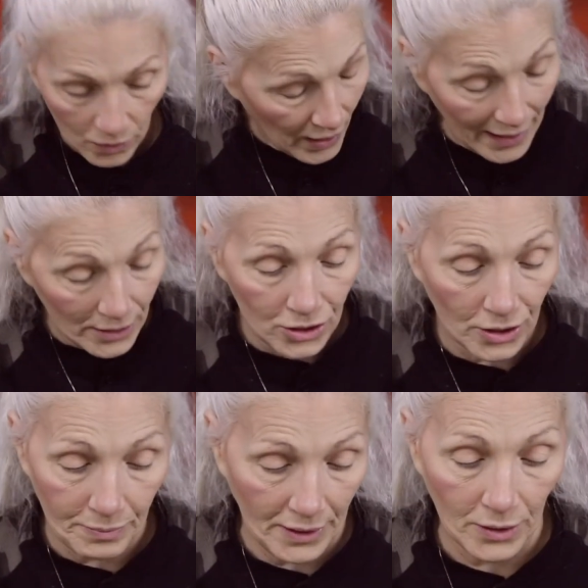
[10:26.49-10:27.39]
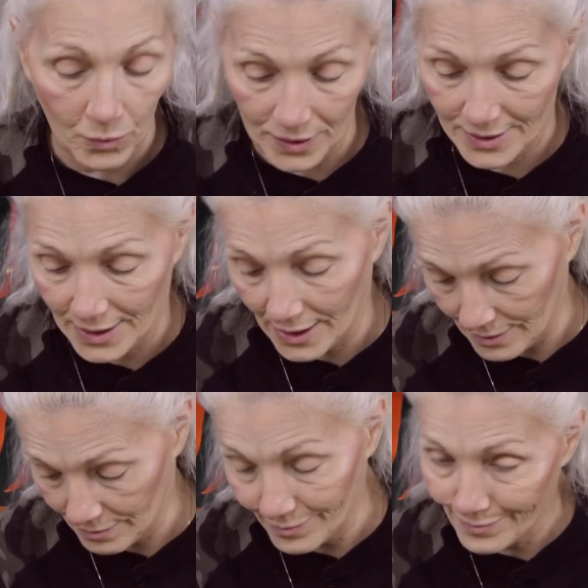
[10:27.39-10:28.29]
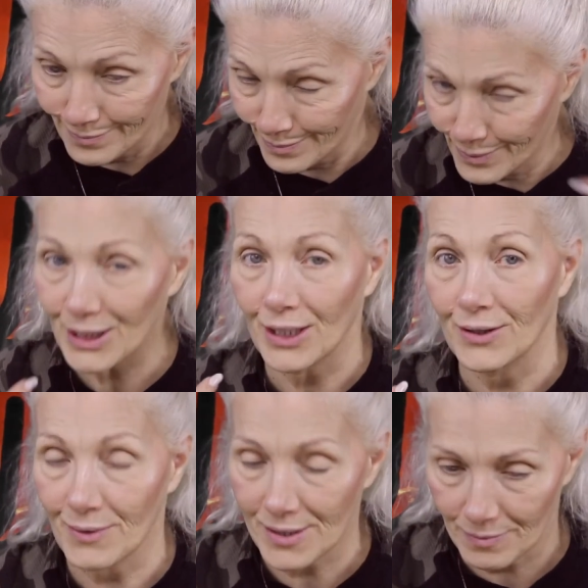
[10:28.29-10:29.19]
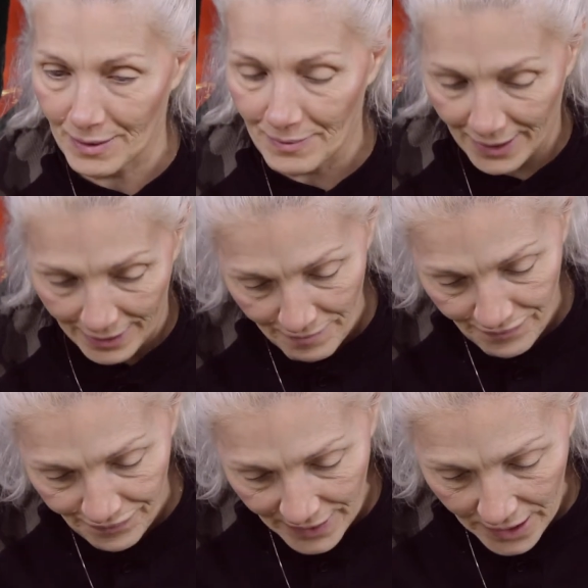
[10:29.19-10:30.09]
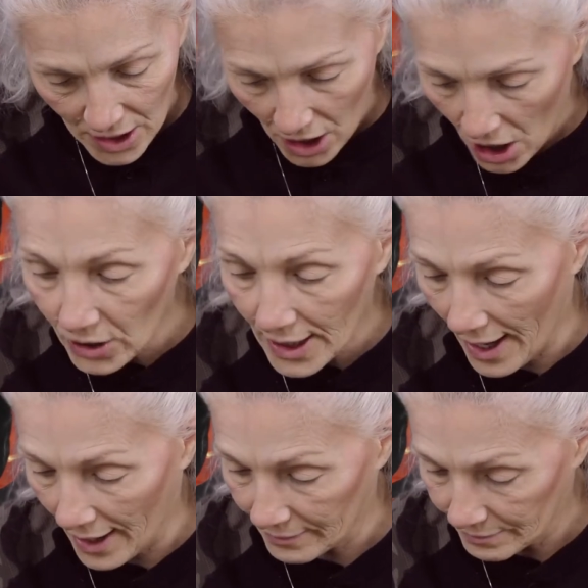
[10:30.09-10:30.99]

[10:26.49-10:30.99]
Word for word: It'll look better once I put on the rest of my makeup. Okay,